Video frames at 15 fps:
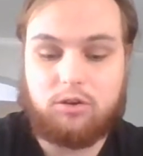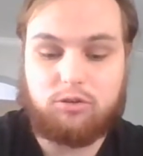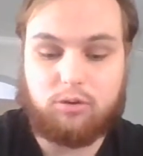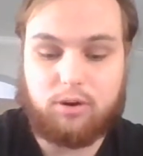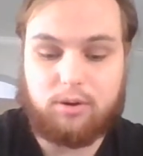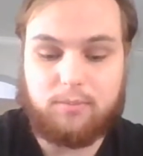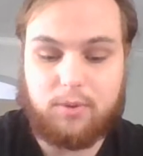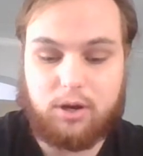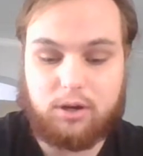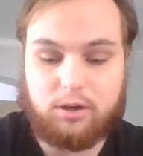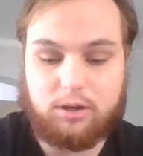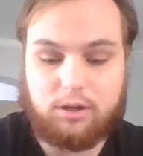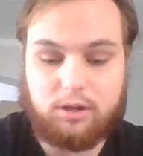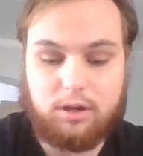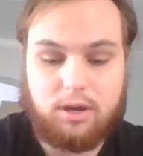Jordan
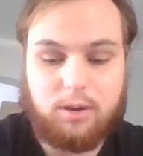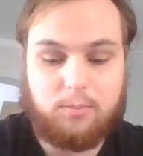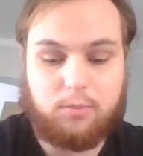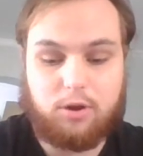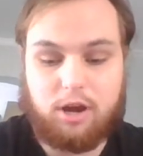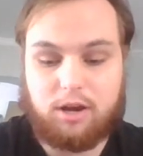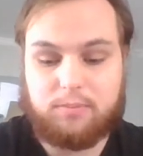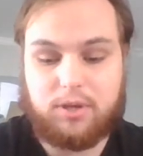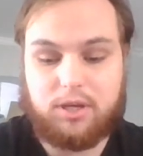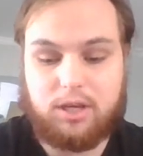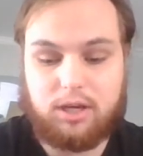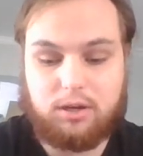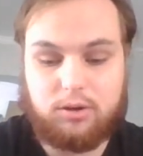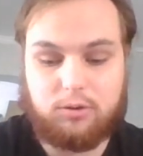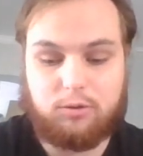Martinook, Brock
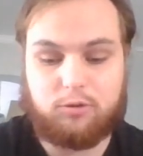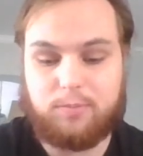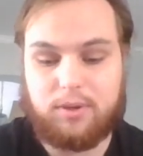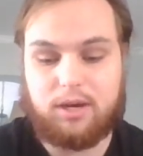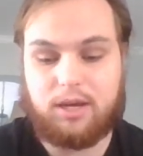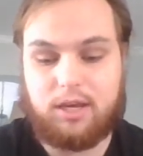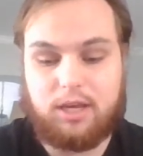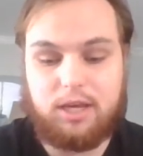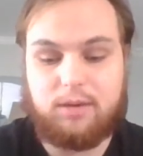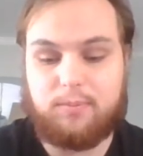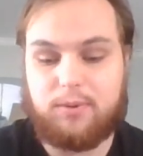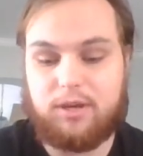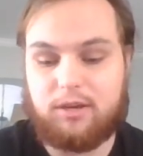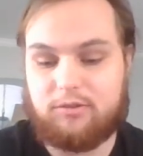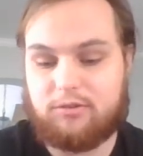McGinn, who's been a key
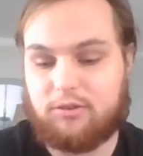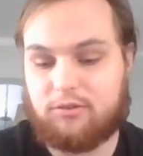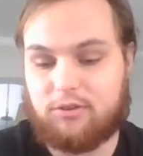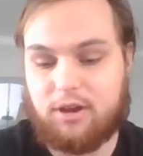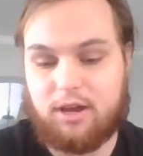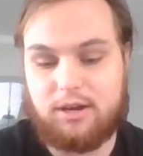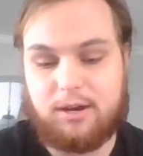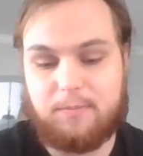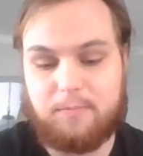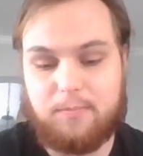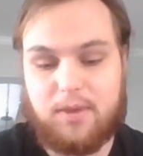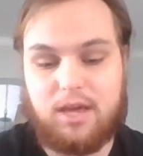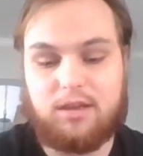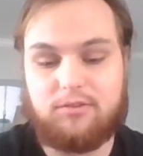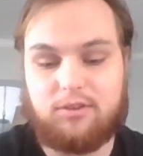piece, has gotten
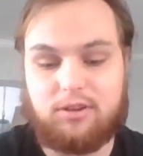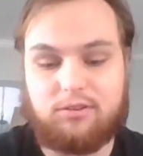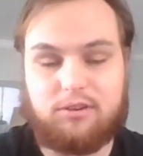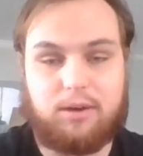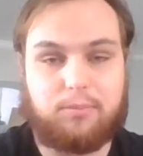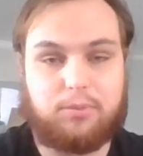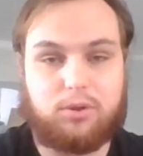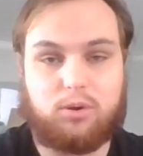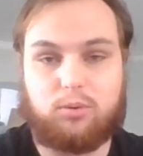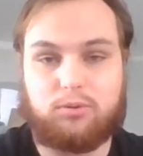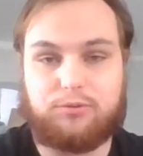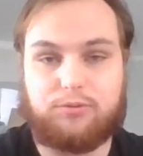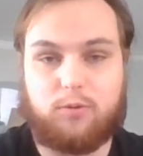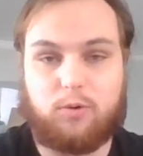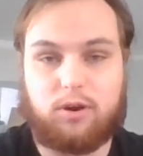amazing depth goals
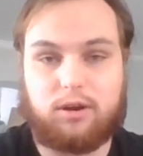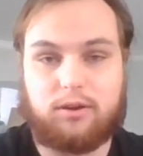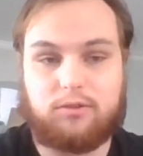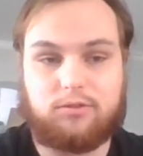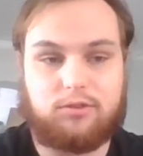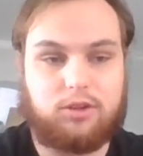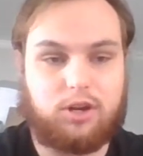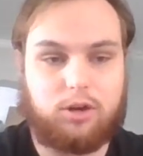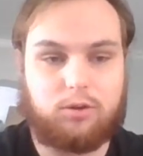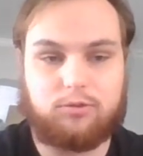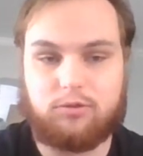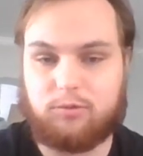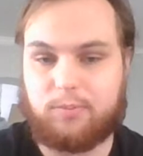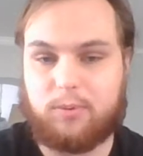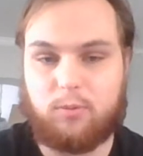for us.
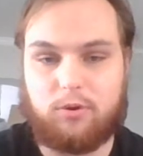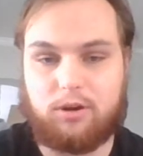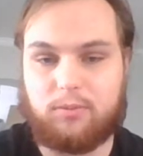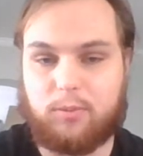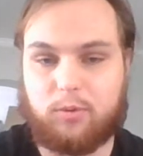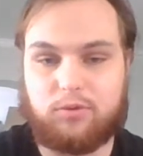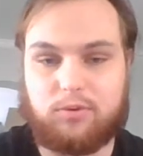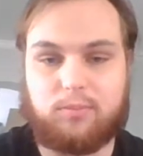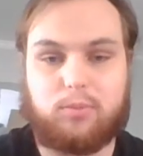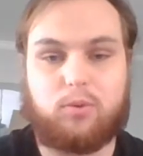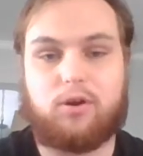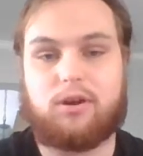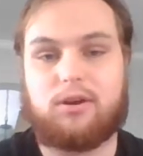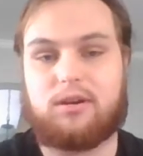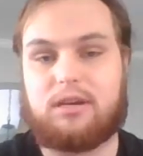Just been one of the most
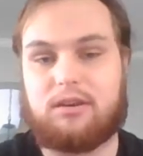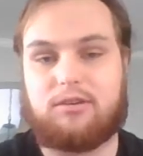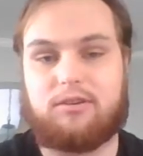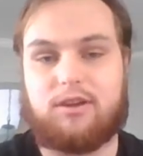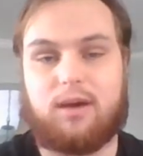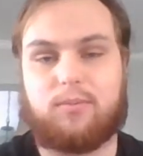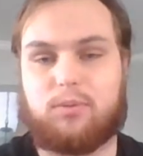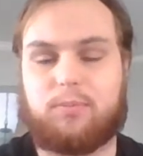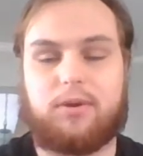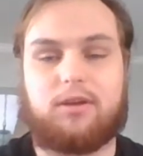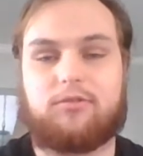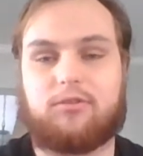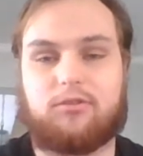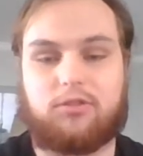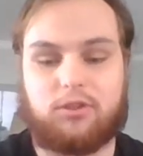important depth
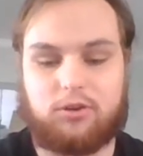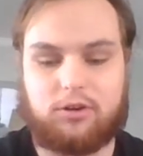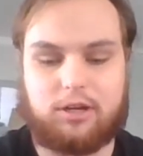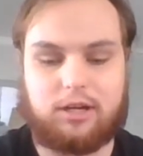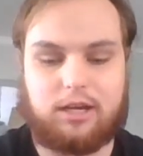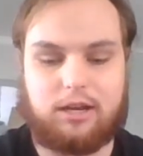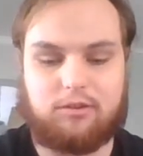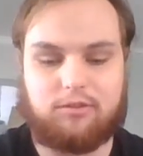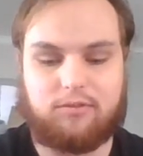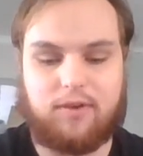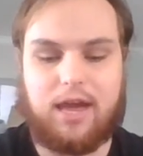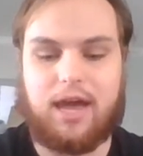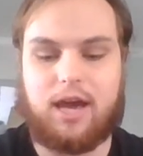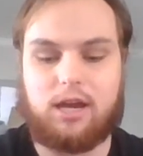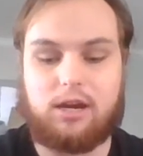pieces the Hurricanes have
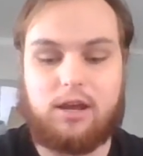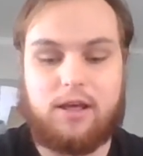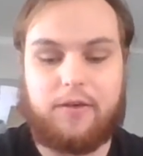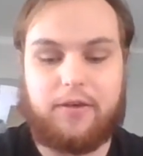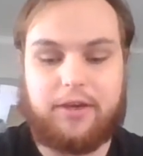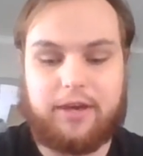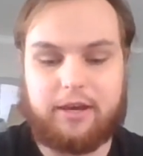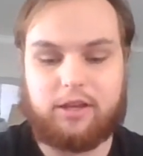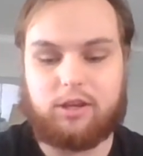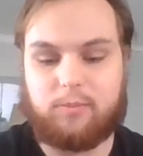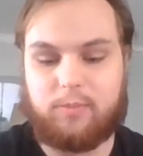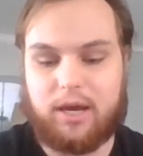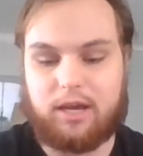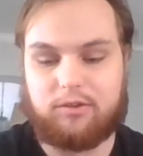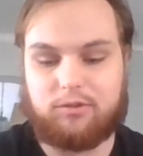had in the
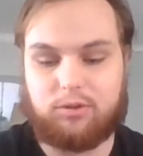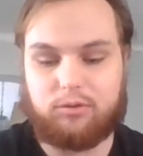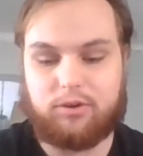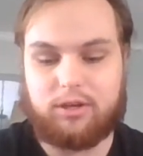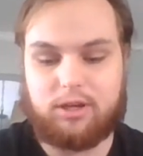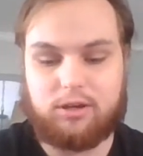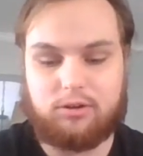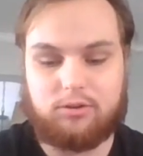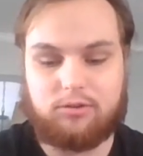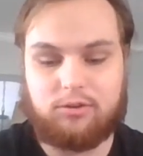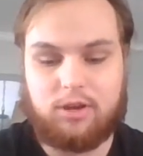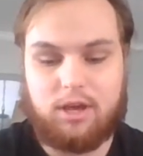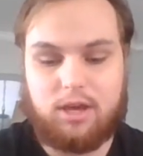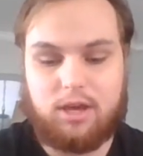past 3 years.